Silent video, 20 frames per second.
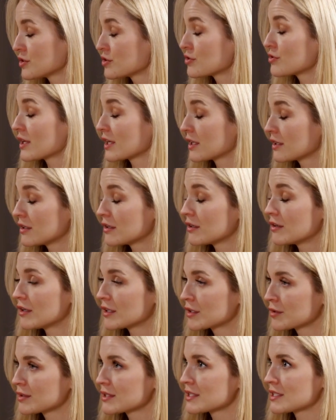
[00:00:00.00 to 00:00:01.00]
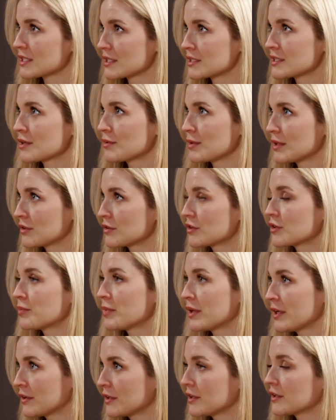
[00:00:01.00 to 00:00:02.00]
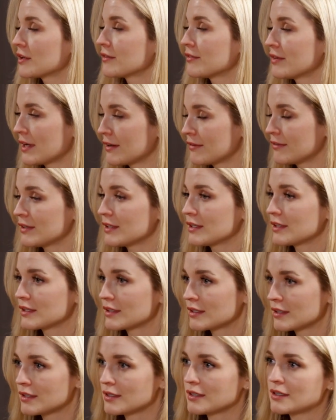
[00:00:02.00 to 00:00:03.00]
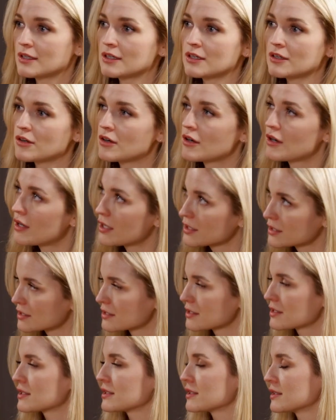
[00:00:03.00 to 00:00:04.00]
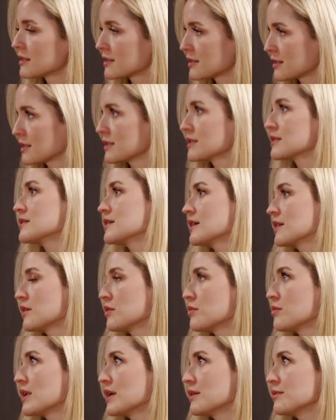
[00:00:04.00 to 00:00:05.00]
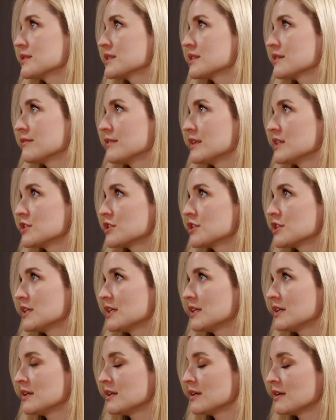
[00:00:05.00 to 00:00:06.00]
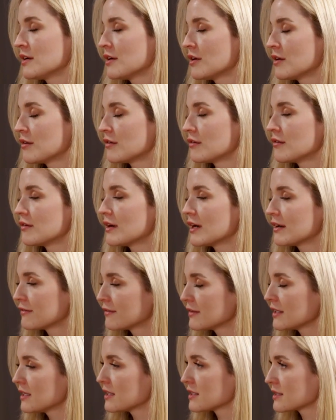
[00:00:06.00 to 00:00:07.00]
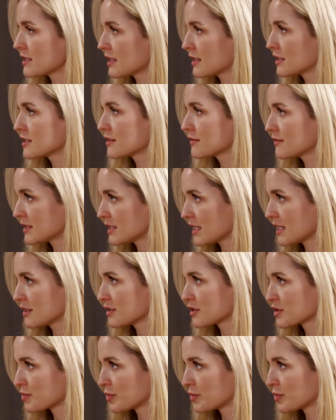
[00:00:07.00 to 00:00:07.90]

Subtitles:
to struggle a lot with cysts, I went through a period of having constant cysts, and the one was eventually roughly the size of a tennis